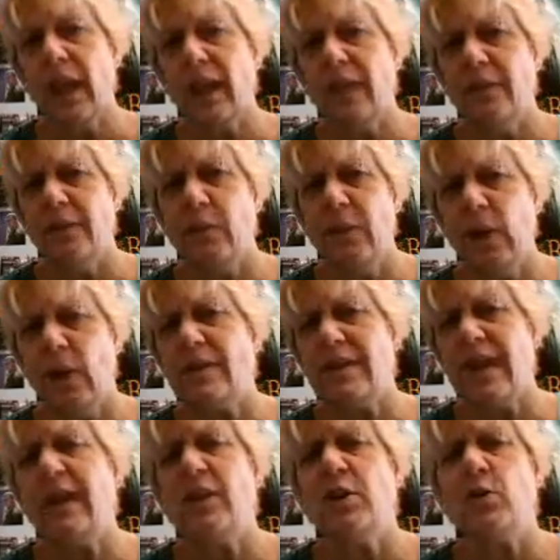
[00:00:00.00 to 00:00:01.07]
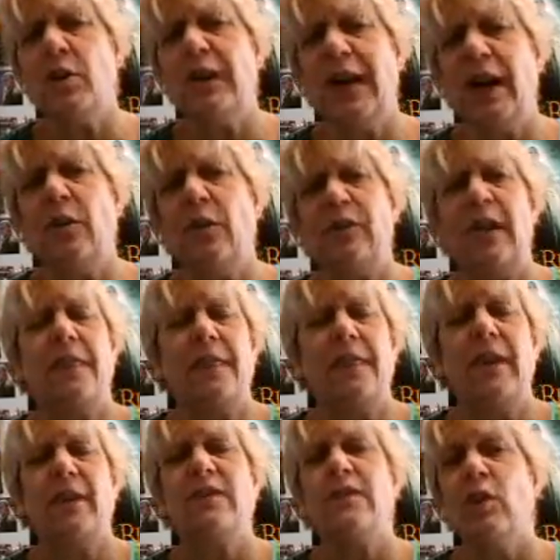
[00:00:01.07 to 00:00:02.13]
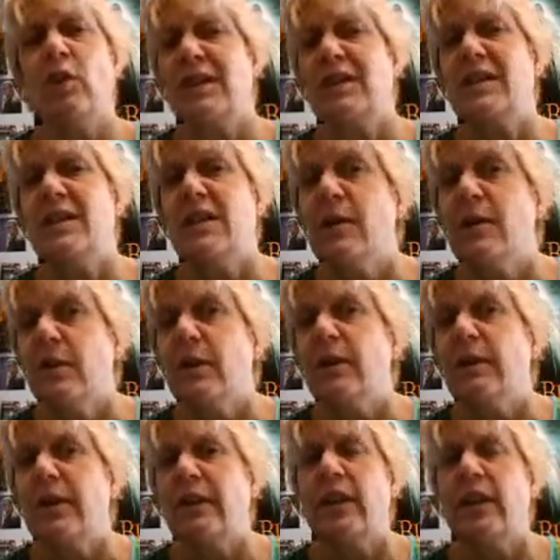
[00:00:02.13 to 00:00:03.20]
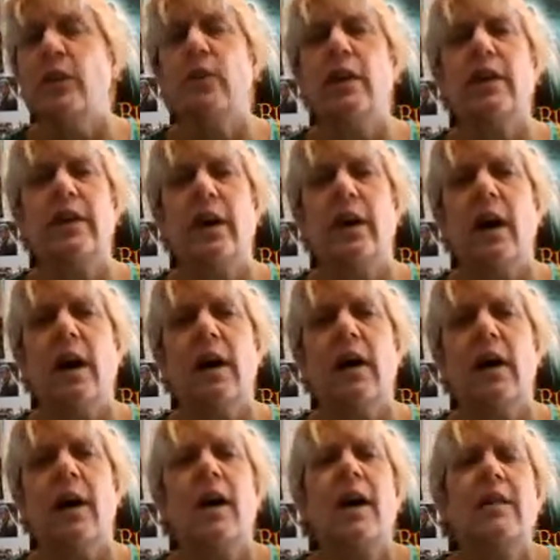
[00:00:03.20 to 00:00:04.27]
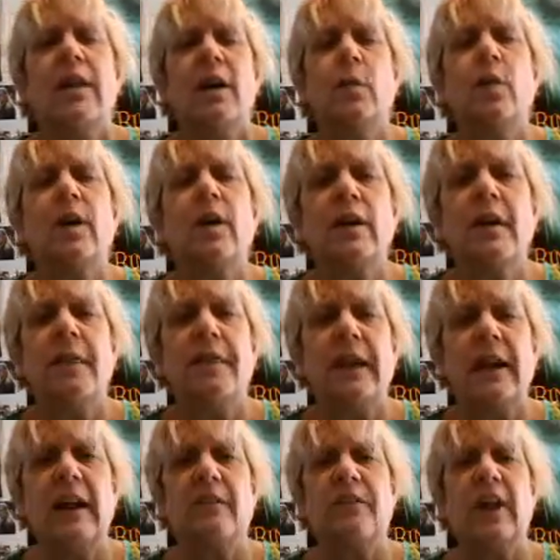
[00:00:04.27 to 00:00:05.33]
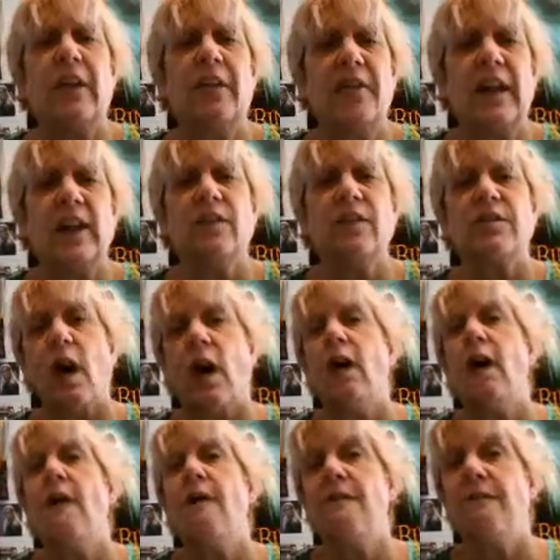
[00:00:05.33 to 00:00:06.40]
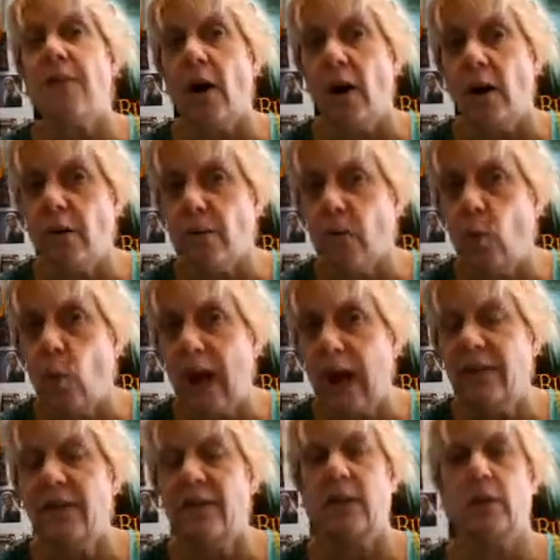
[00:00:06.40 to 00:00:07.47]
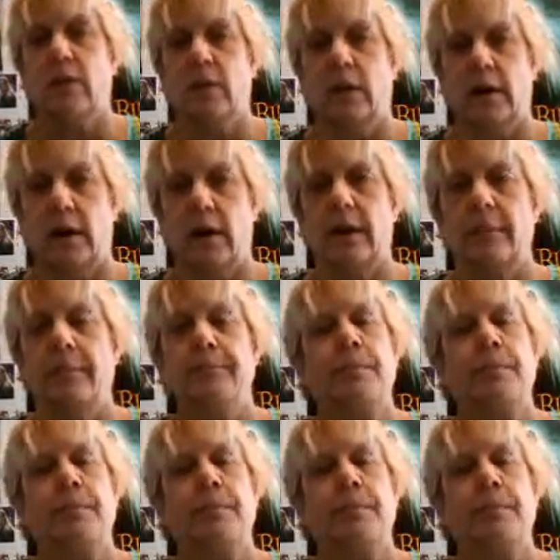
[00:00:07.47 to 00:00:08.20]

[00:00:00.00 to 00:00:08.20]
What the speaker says: and we don't take into account that things look dimmer than they really are, then we're going to think that things are farther away than they really are.